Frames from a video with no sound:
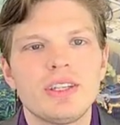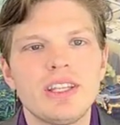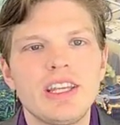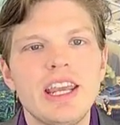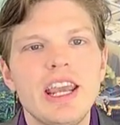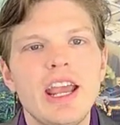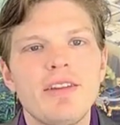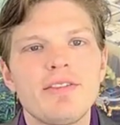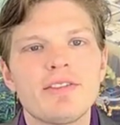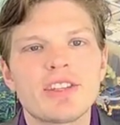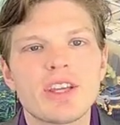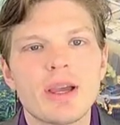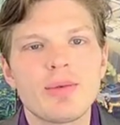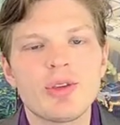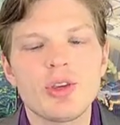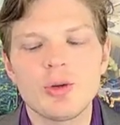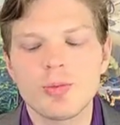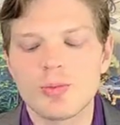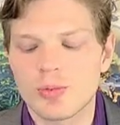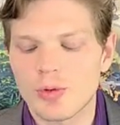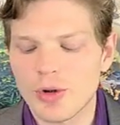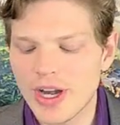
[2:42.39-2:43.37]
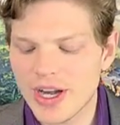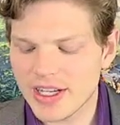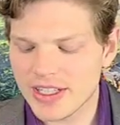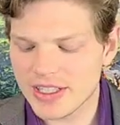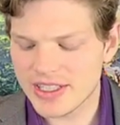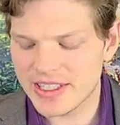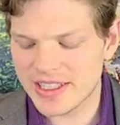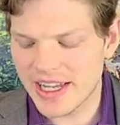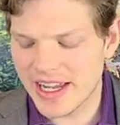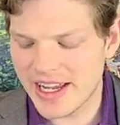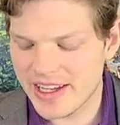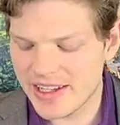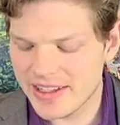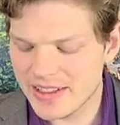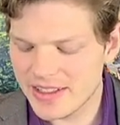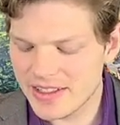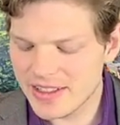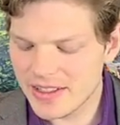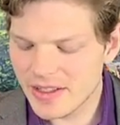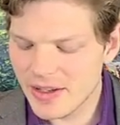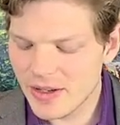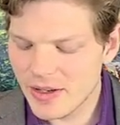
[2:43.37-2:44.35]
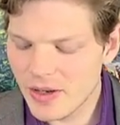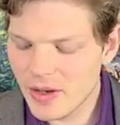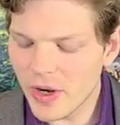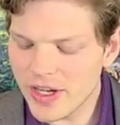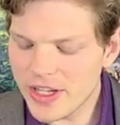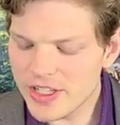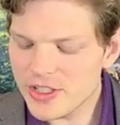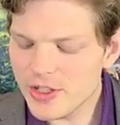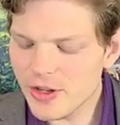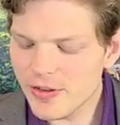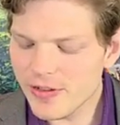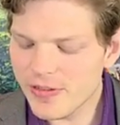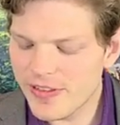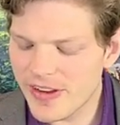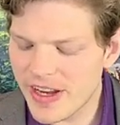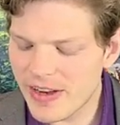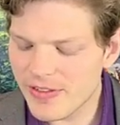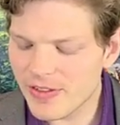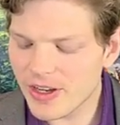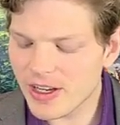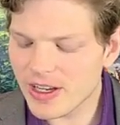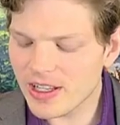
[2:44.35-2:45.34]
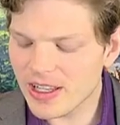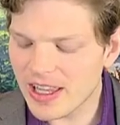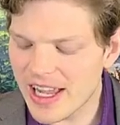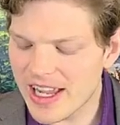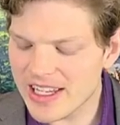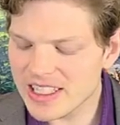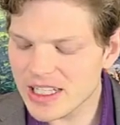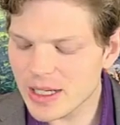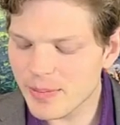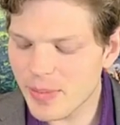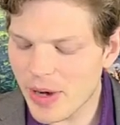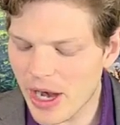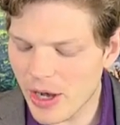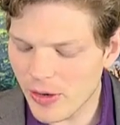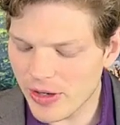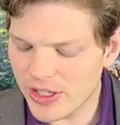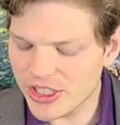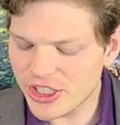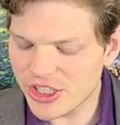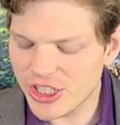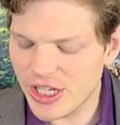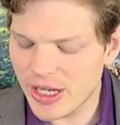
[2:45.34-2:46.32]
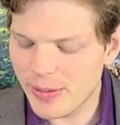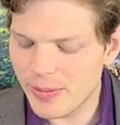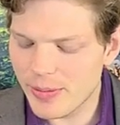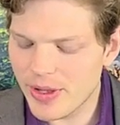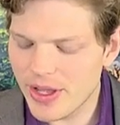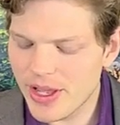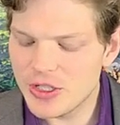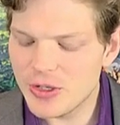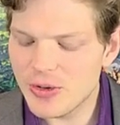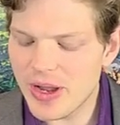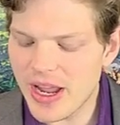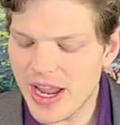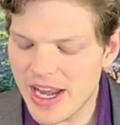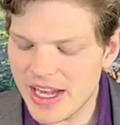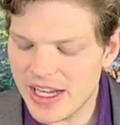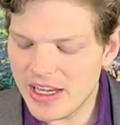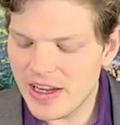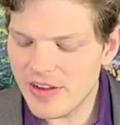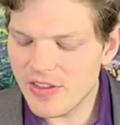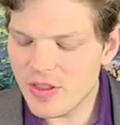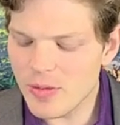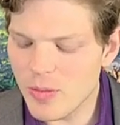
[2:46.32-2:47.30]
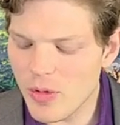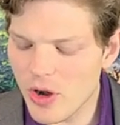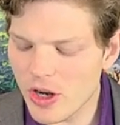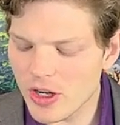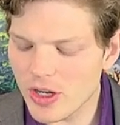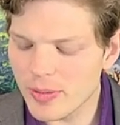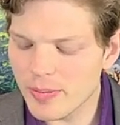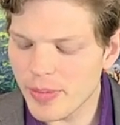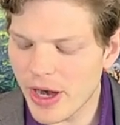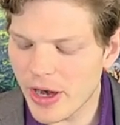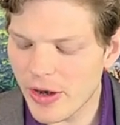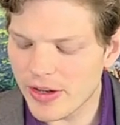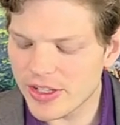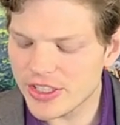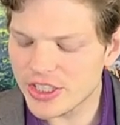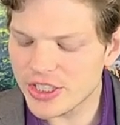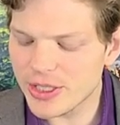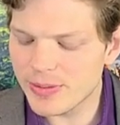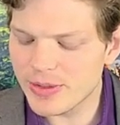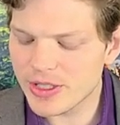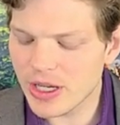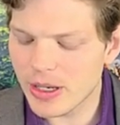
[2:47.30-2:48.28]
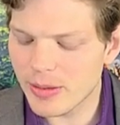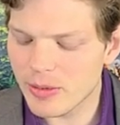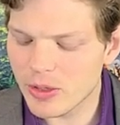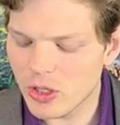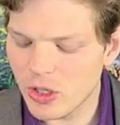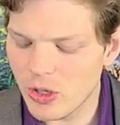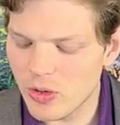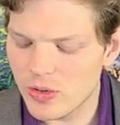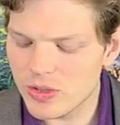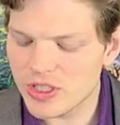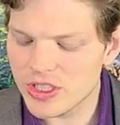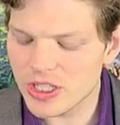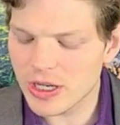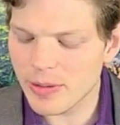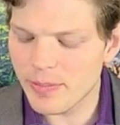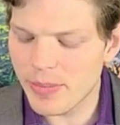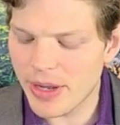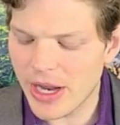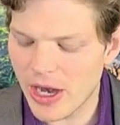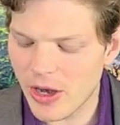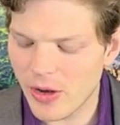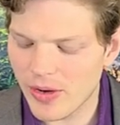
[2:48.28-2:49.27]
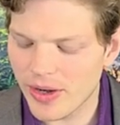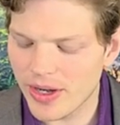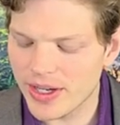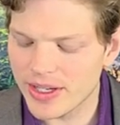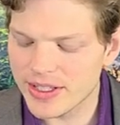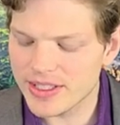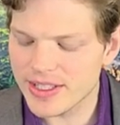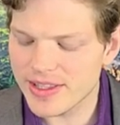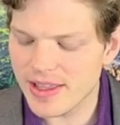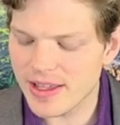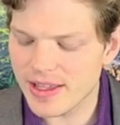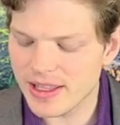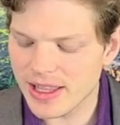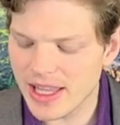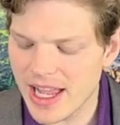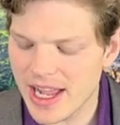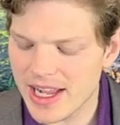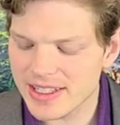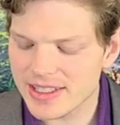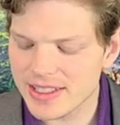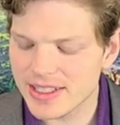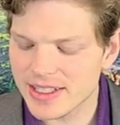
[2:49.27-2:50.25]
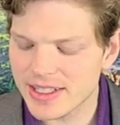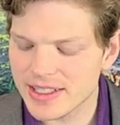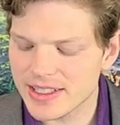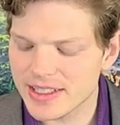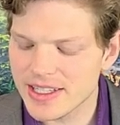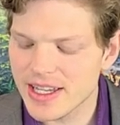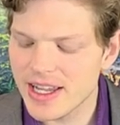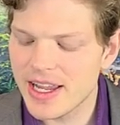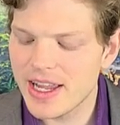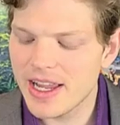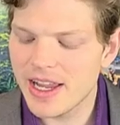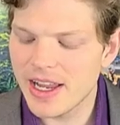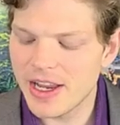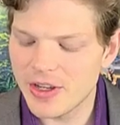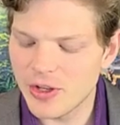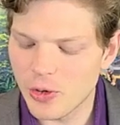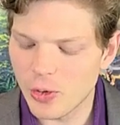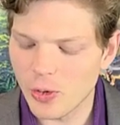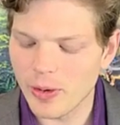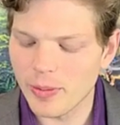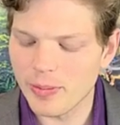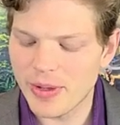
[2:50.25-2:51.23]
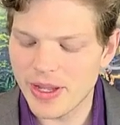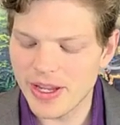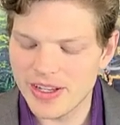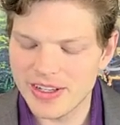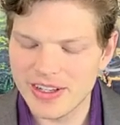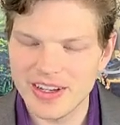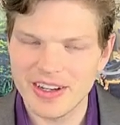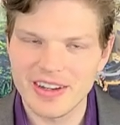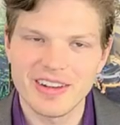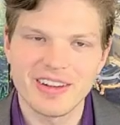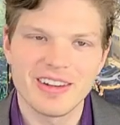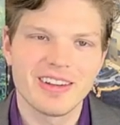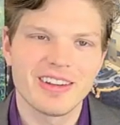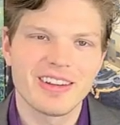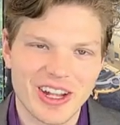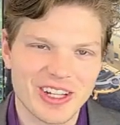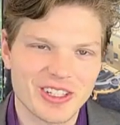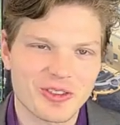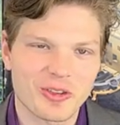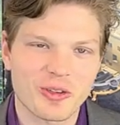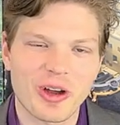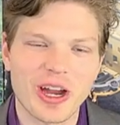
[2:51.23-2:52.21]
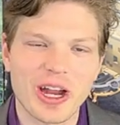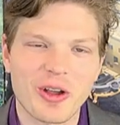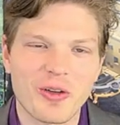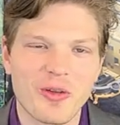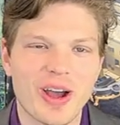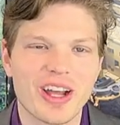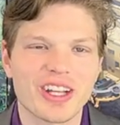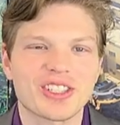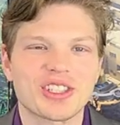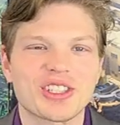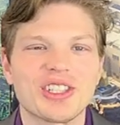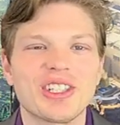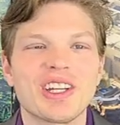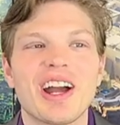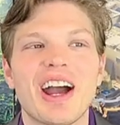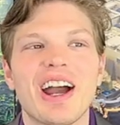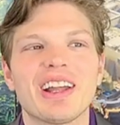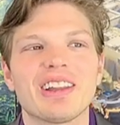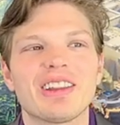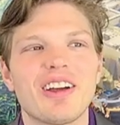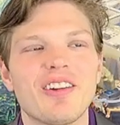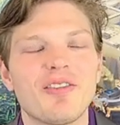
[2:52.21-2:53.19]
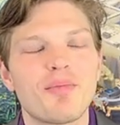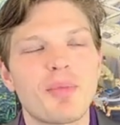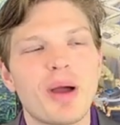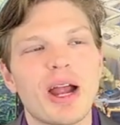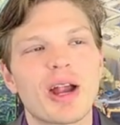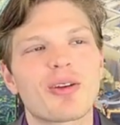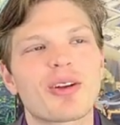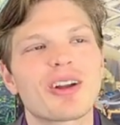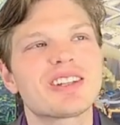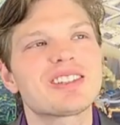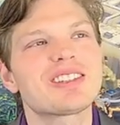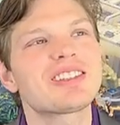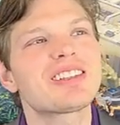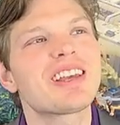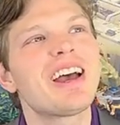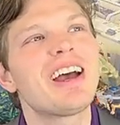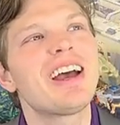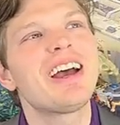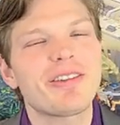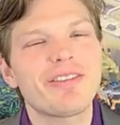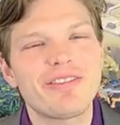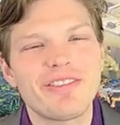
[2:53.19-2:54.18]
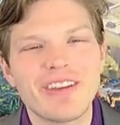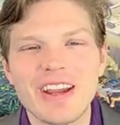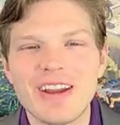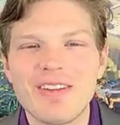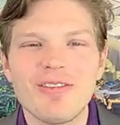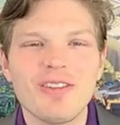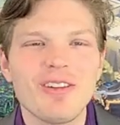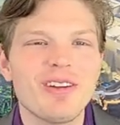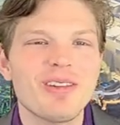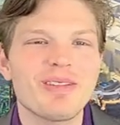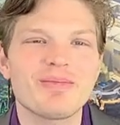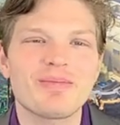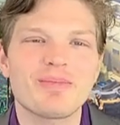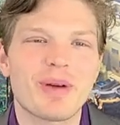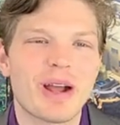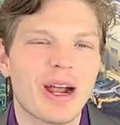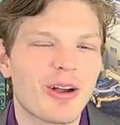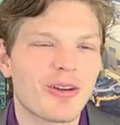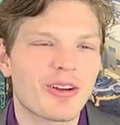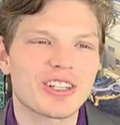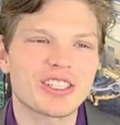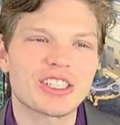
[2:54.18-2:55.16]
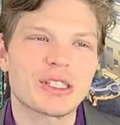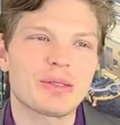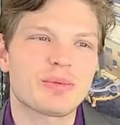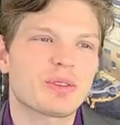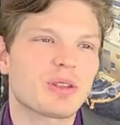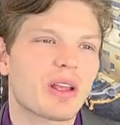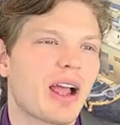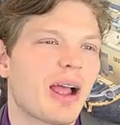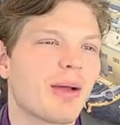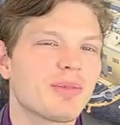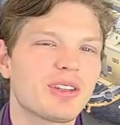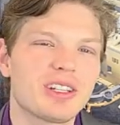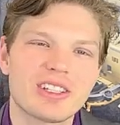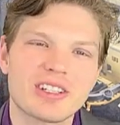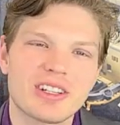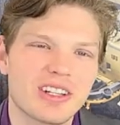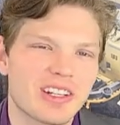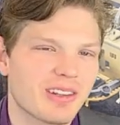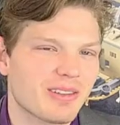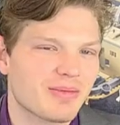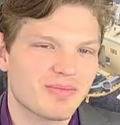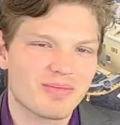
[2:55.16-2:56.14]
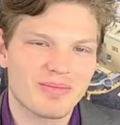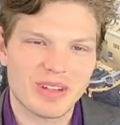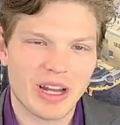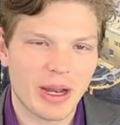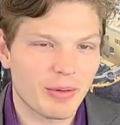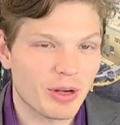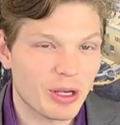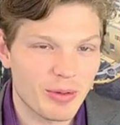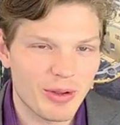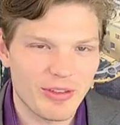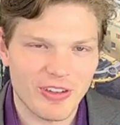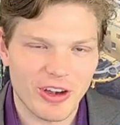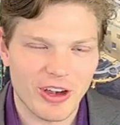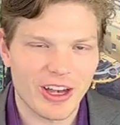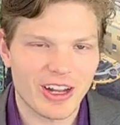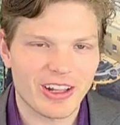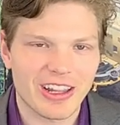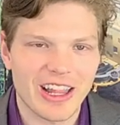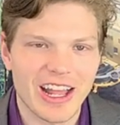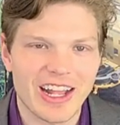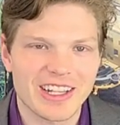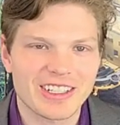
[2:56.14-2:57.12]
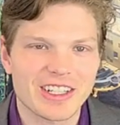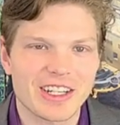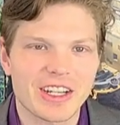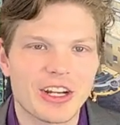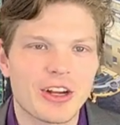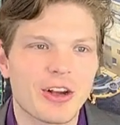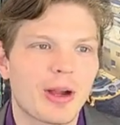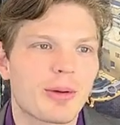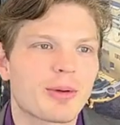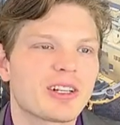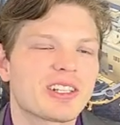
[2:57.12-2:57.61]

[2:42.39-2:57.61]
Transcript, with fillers: DFW Bricks says, what is your favorite classic pirate ship? And do any of the modern pirate ships come close to comparing to the classics in your opinion? Okay, so great question. I love pirates. My favorite pirate ships, I'm gonna be very classic here.